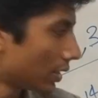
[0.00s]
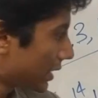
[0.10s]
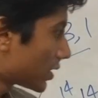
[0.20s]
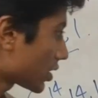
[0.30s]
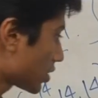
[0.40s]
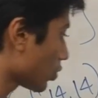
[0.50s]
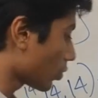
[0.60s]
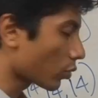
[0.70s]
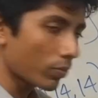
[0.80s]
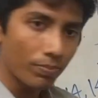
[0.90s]
let's just
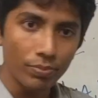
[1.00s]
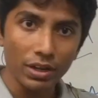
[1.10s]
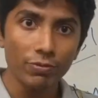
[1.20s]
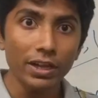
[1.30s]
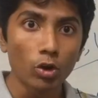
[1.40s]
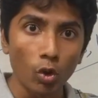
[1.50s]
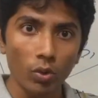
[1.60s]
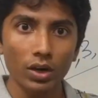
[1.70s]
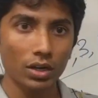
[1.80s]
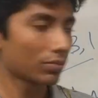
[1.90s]
briefly
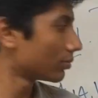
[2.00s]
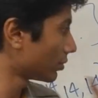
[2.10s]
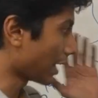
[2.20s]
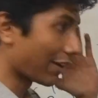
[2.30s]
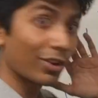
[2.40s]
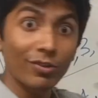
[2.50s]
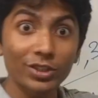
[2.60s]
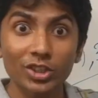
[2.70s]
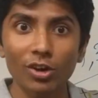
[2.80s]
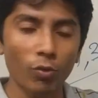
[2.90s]
go over, have a
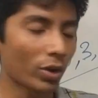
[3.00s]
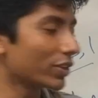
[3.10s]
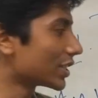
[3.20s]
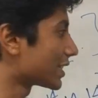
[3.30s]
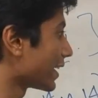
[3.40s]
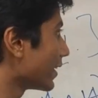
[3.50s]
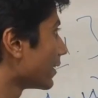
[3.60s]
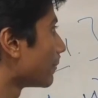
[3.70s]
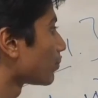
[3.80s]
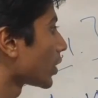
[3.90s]
revision of what we just did.
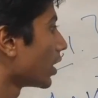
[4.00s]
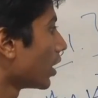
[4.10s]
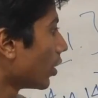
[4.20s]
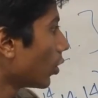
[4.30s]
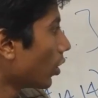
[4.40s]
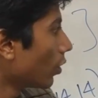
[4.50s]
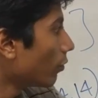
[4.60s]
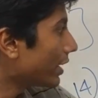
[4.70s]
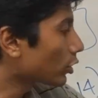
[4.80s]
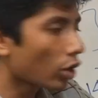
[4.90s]

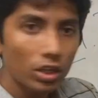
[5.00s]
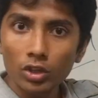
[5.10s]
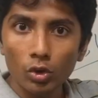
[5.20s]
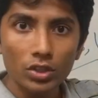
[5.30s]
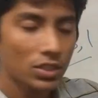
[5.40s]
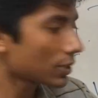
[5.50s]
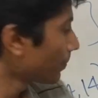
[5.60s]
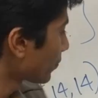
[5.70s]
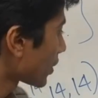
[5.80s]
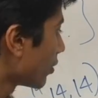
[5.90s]
We took all the nodes,
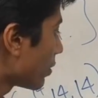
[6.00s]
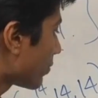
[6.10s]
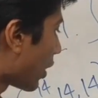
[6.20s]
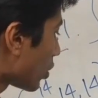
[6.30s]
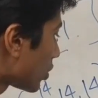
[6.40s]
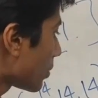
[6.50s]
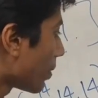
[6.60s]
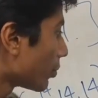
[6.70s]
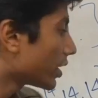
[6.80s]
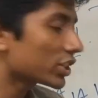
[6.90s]
we found out the
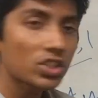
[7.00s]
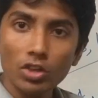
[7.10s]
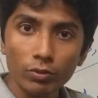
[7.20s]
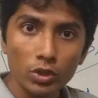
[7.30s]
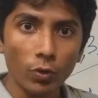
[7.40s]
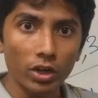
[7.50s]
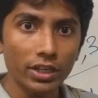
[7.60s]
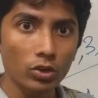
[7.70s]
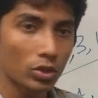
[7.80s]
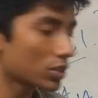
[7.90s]
permutations of those
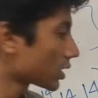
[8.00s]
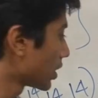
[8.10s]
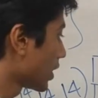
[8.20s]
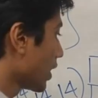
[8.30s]
faulty nodes,